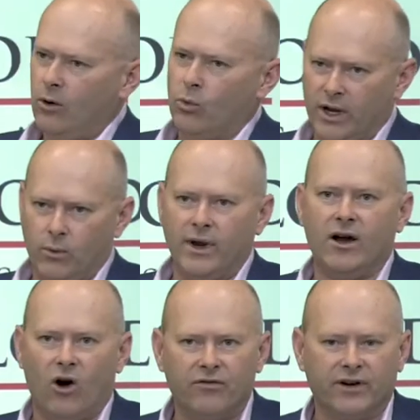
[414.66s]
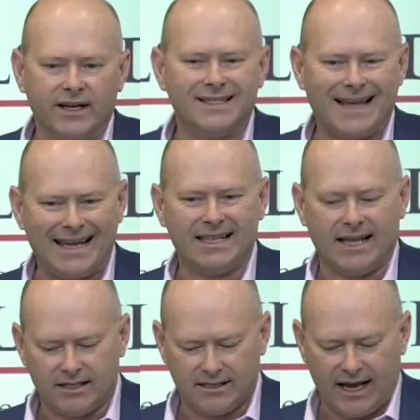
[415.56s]
We're, we're offering to take
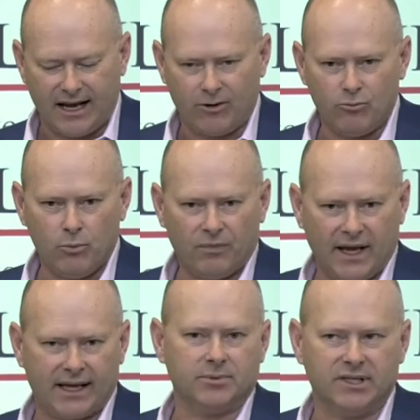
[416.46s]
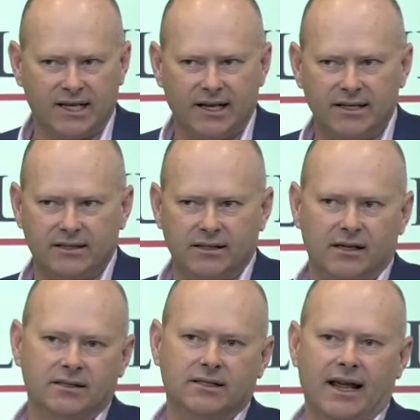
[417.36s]
that same expertise and
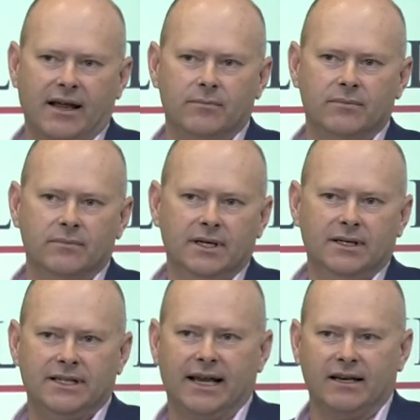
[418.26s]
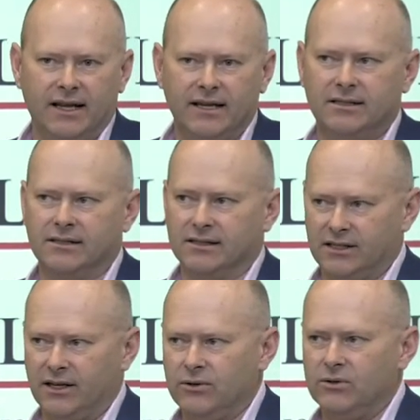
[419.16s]
those same techniques and
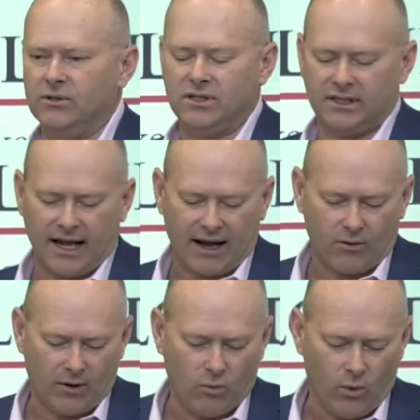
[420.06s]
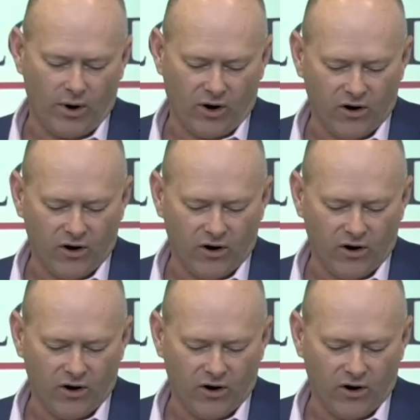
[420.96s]
skills and, and what we're